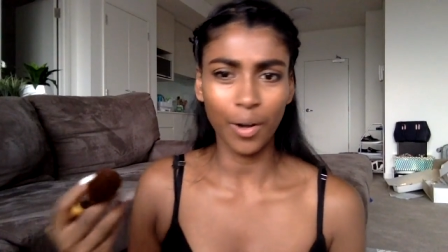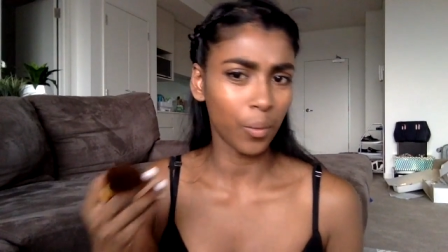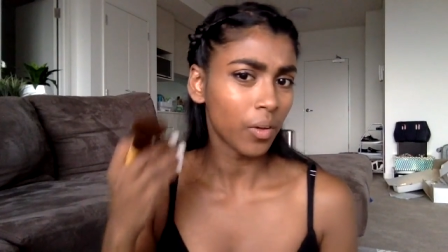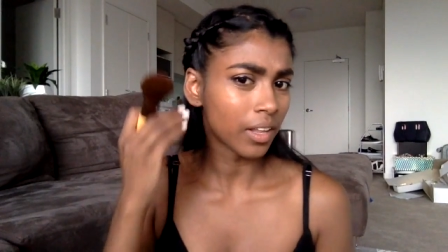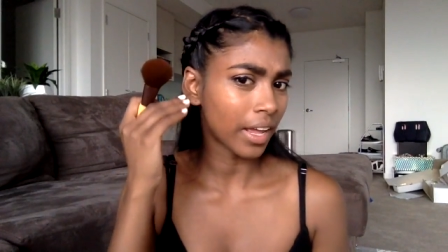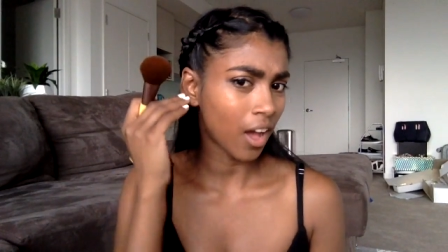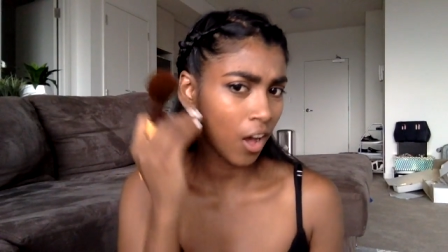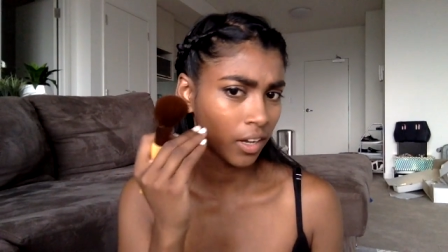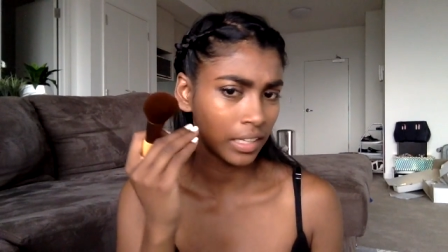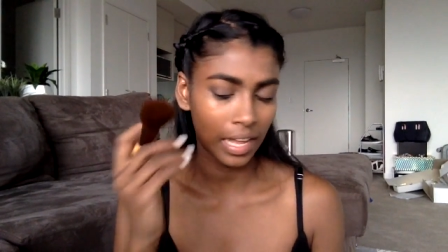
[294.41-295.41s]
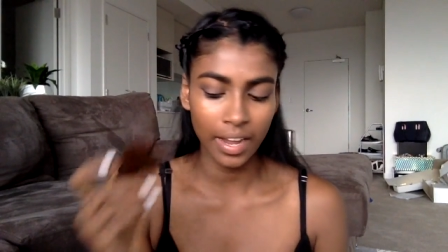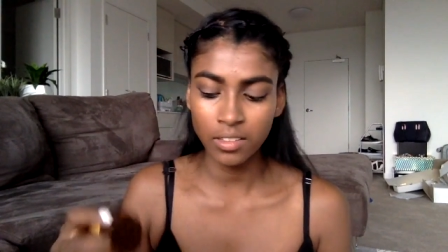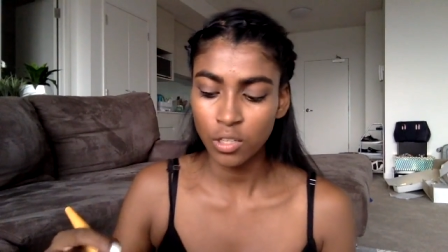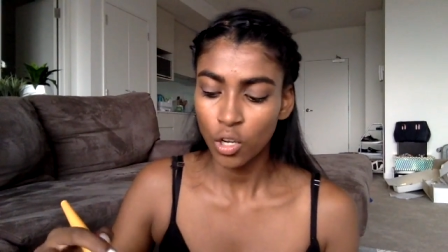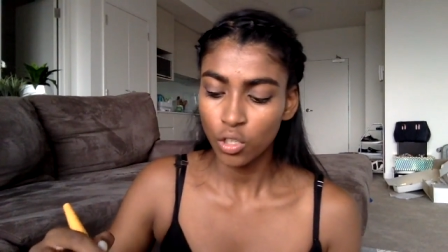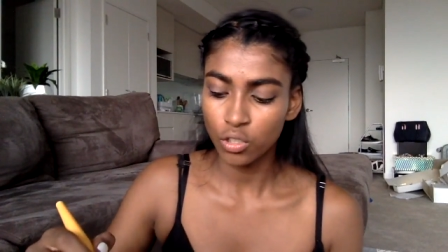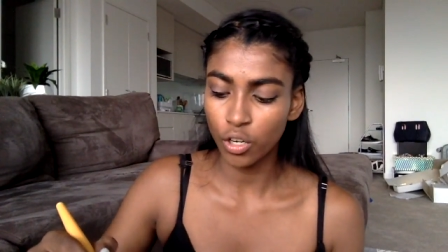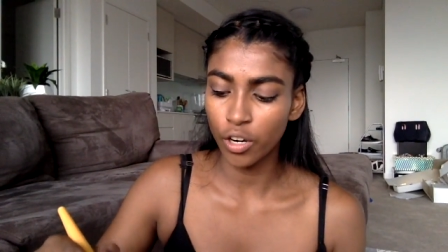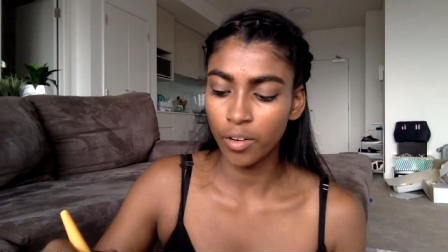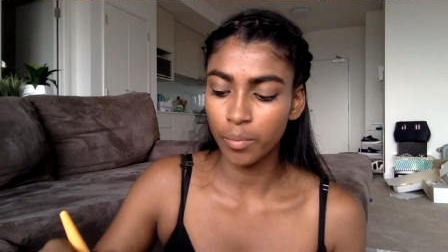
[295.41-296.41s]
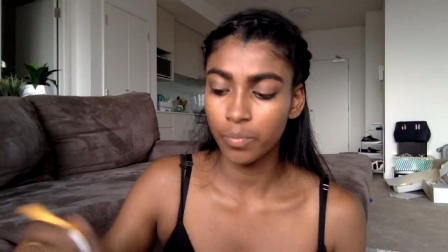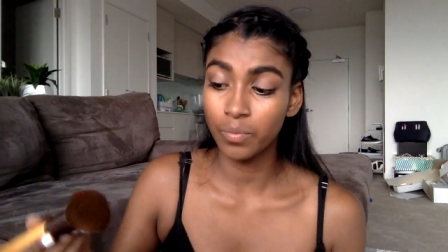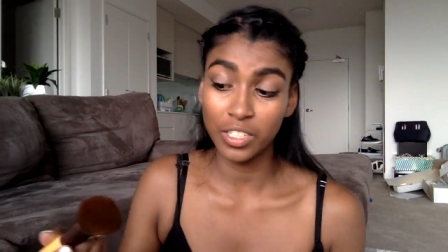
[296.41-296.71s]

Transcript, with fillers: I don't want like hard lines, so